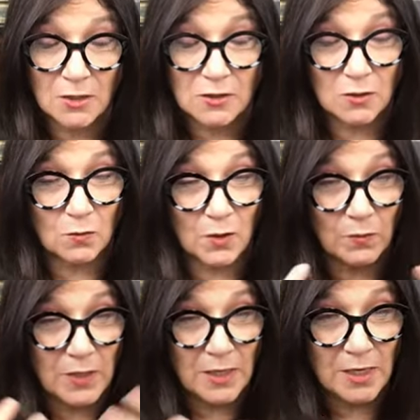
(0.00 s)
So
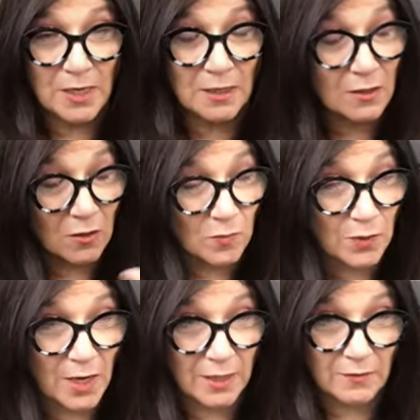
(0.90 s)
when we eat, our
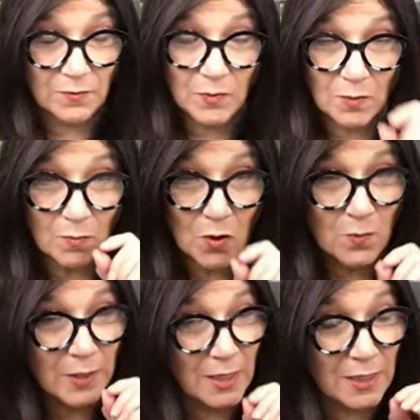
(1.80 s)
body, from the
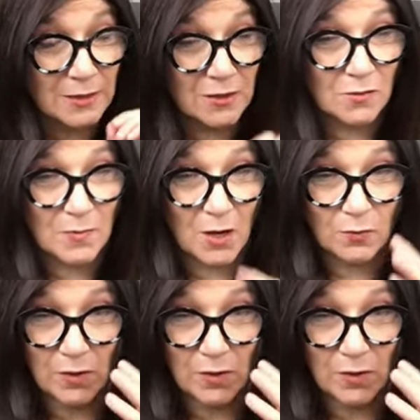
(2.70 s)
moment it hits our mouth,